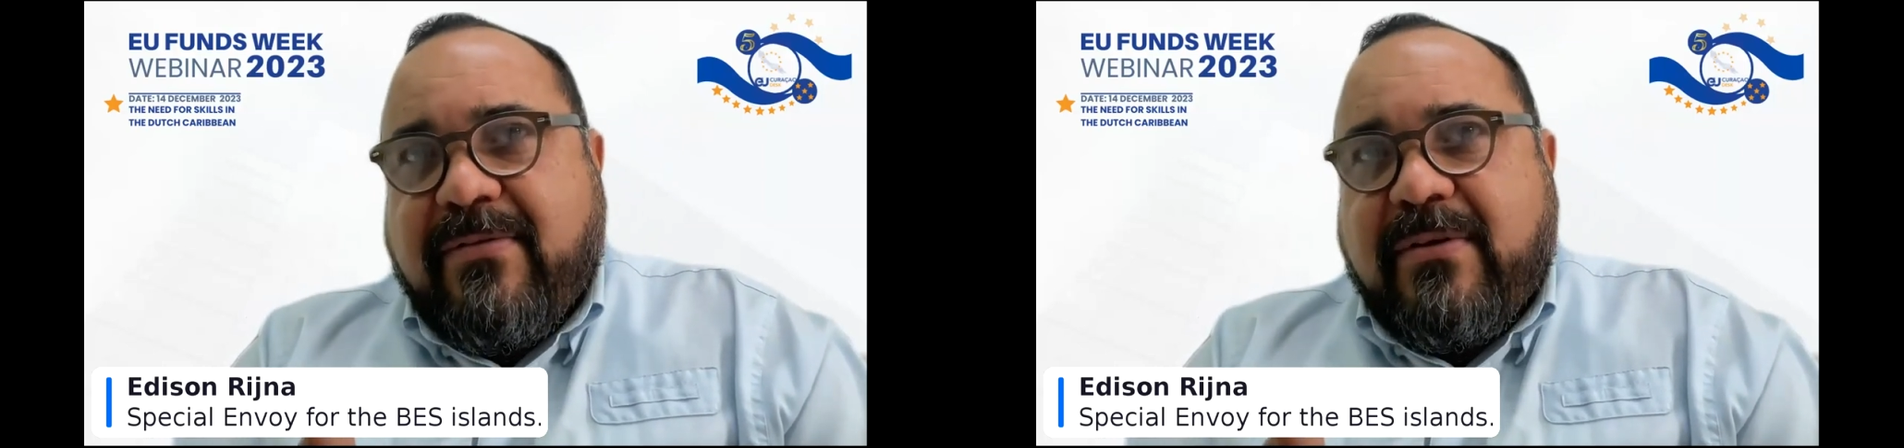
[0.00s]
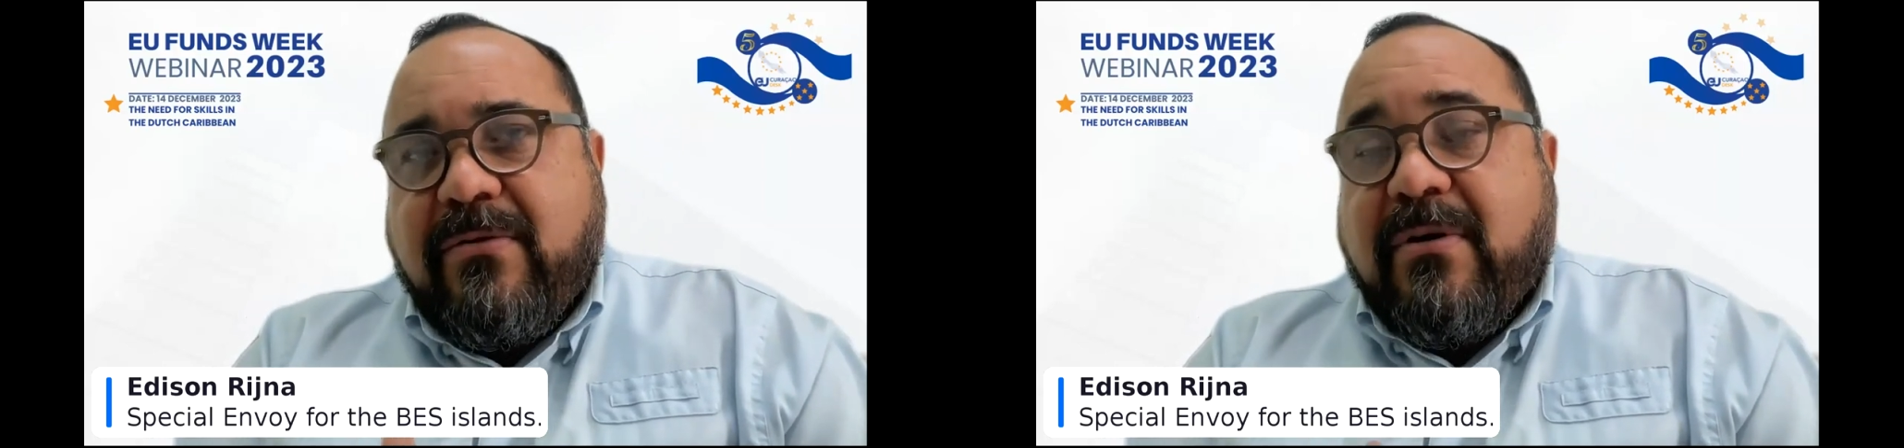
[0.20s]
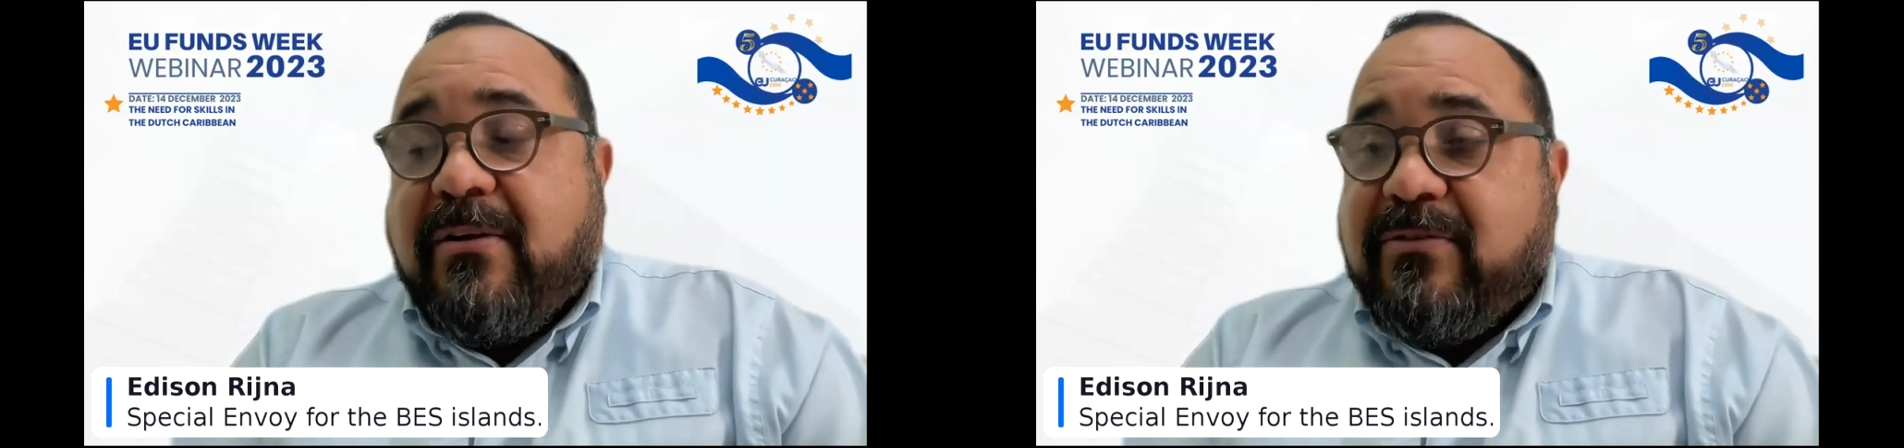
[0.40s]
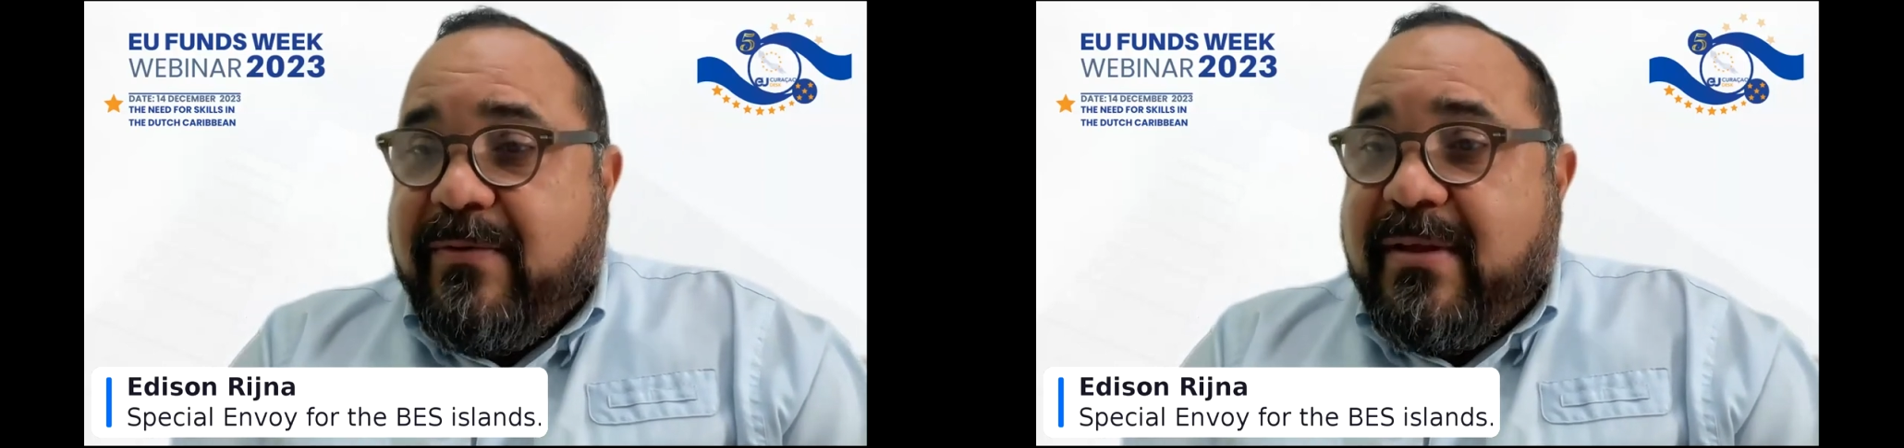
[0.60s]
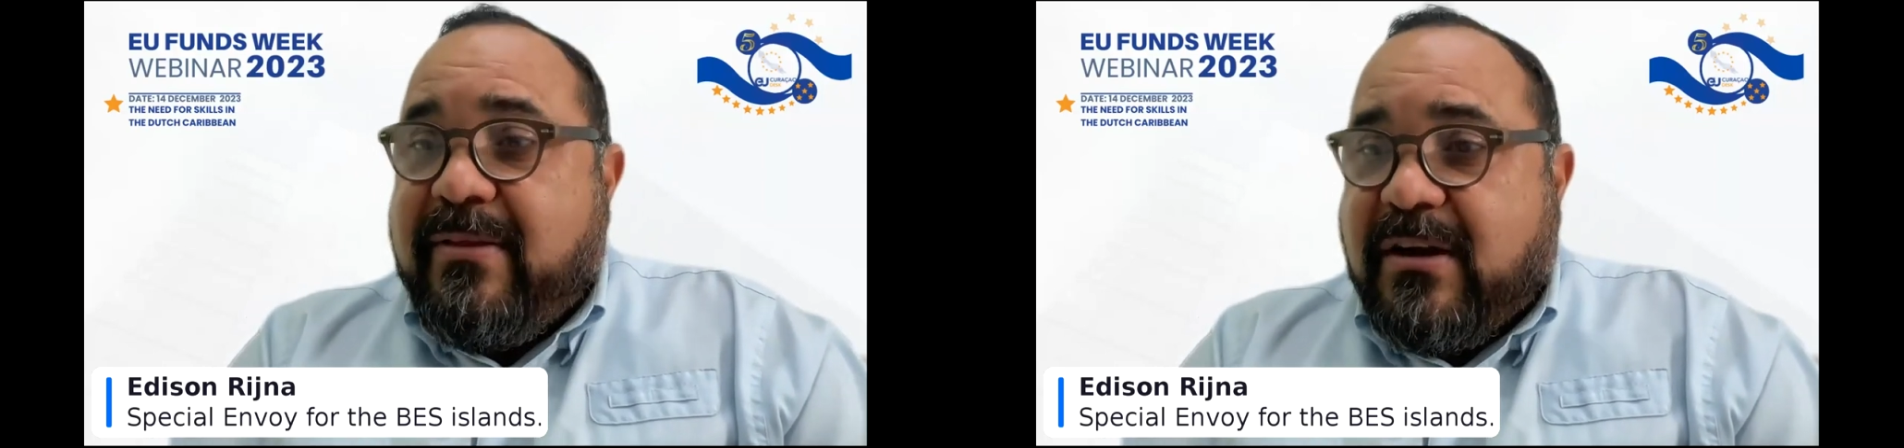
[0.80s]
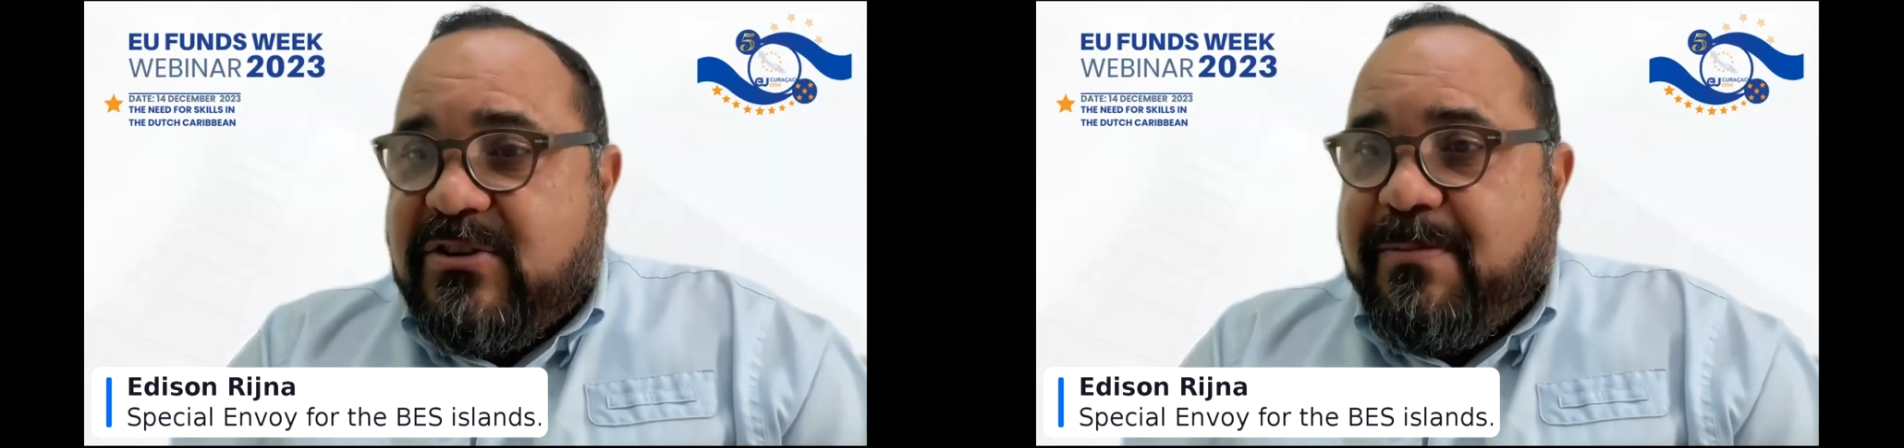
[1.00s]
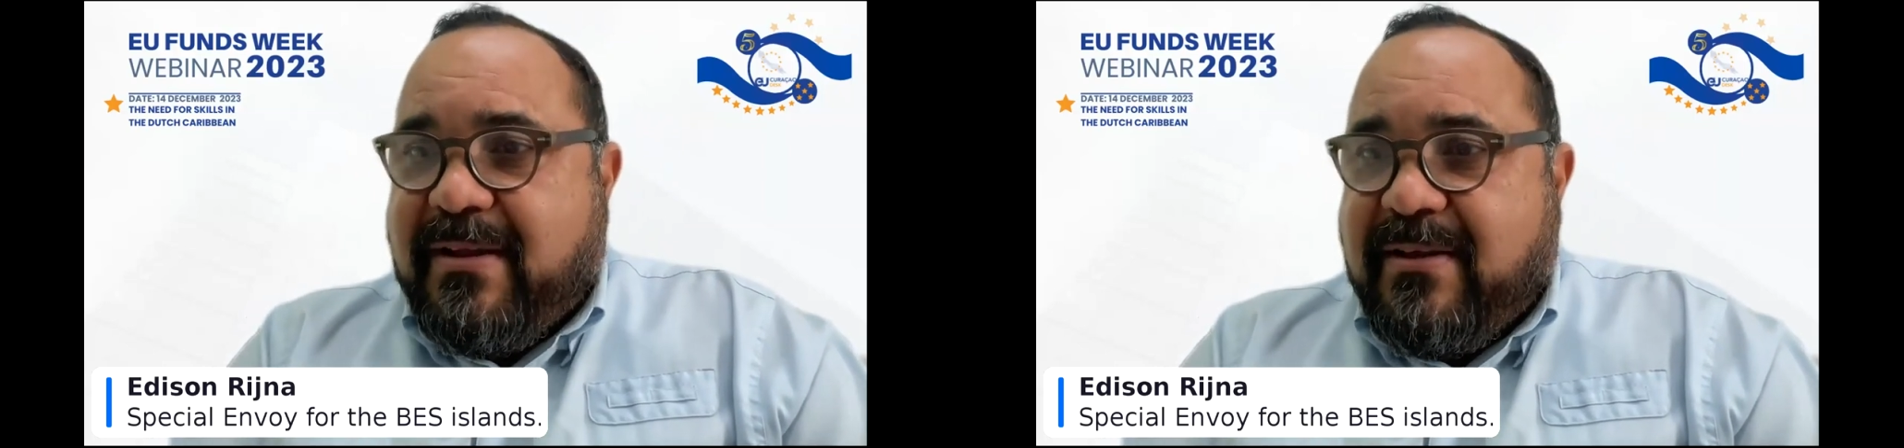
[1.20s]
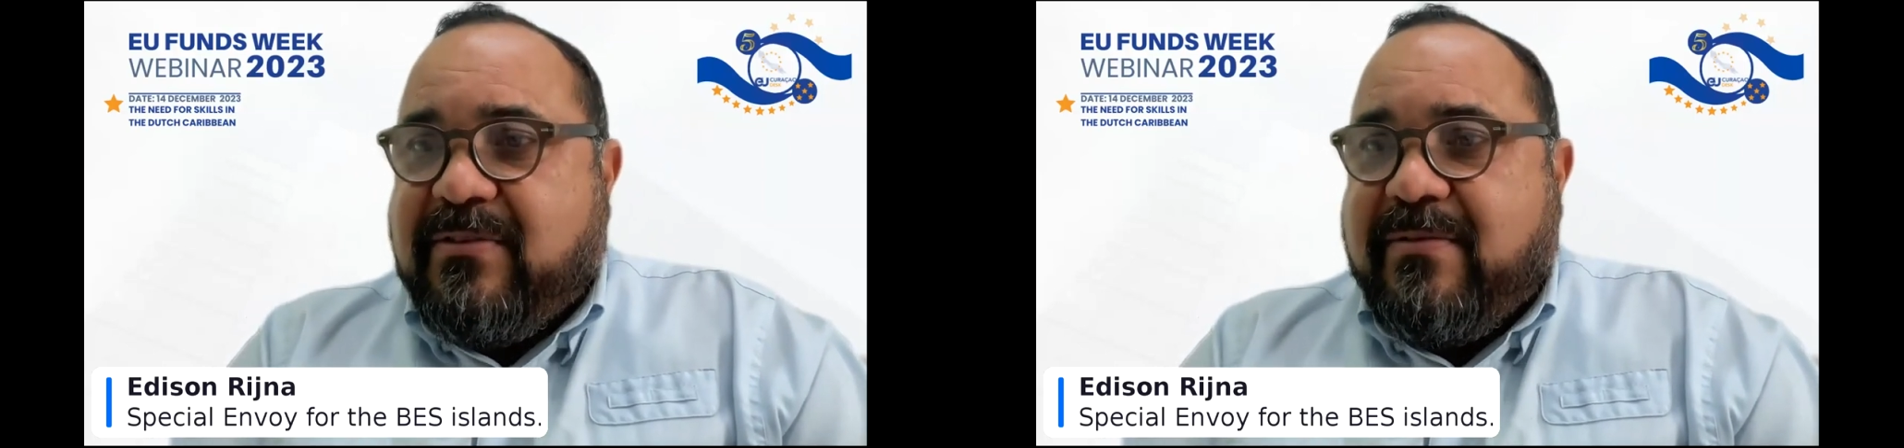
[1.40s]
we do also in Dutch
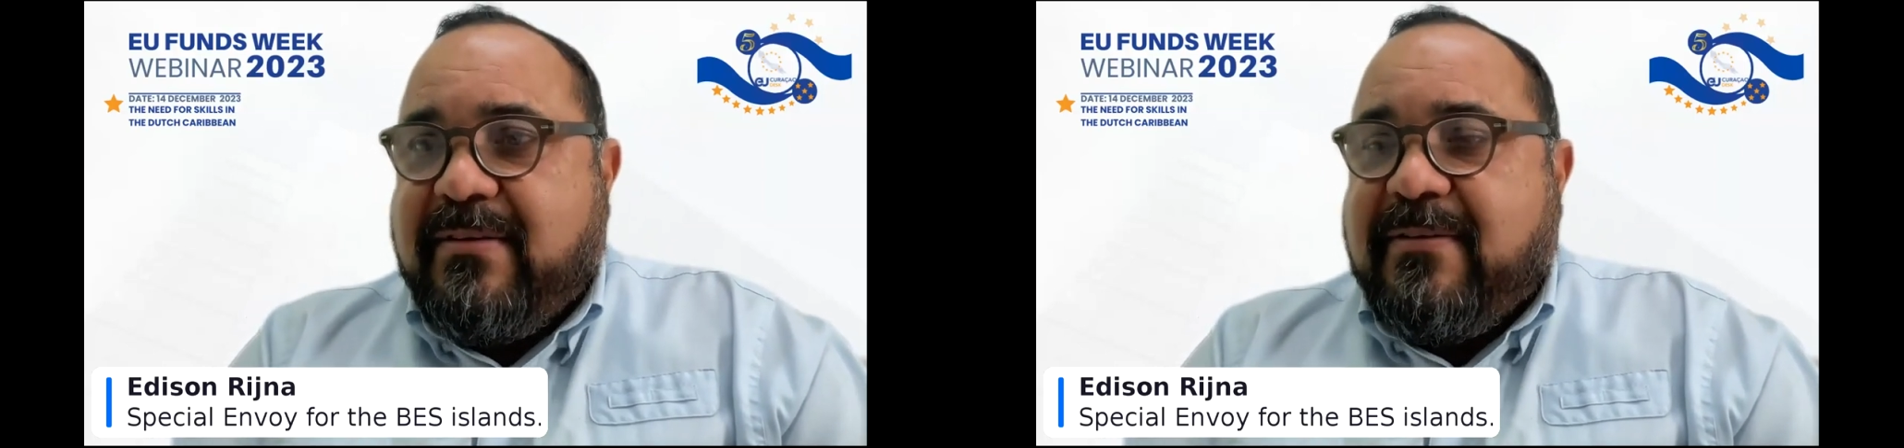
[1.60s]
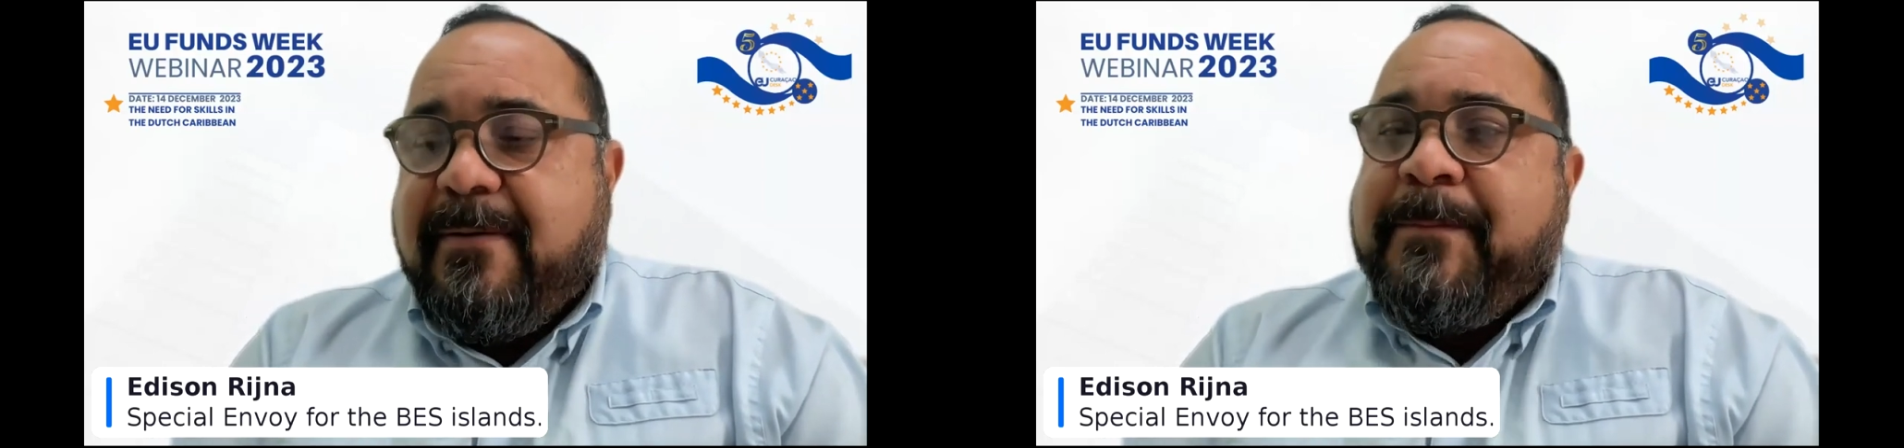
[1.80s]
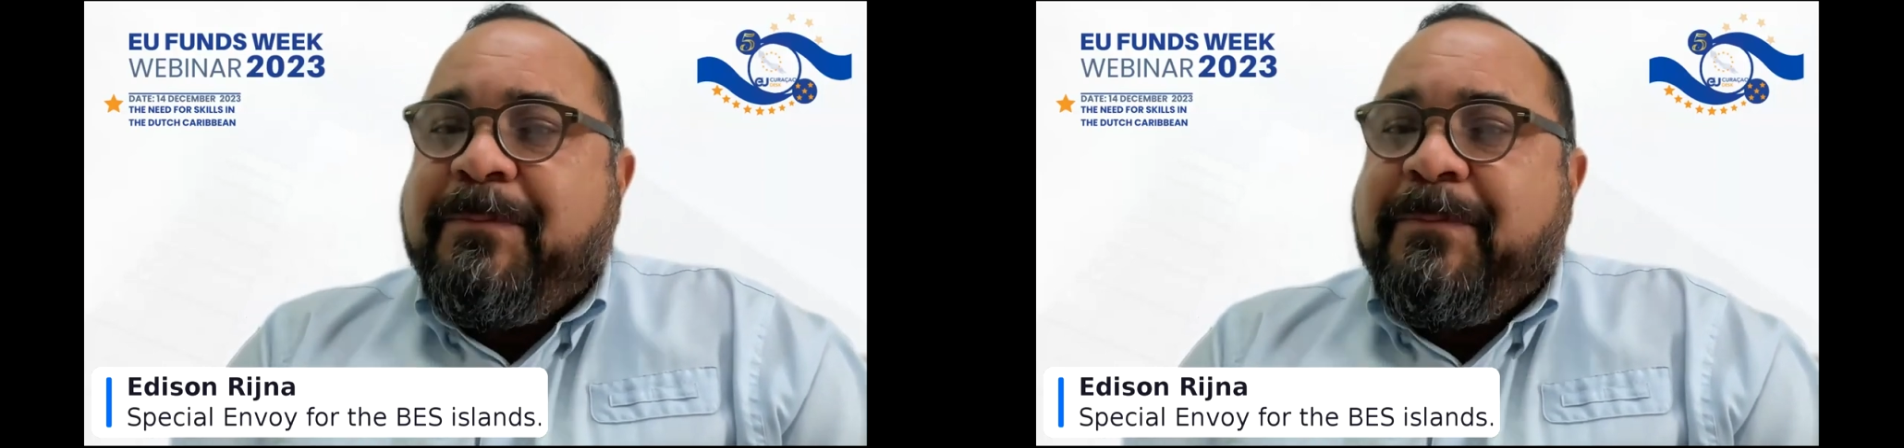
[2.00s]
ministries,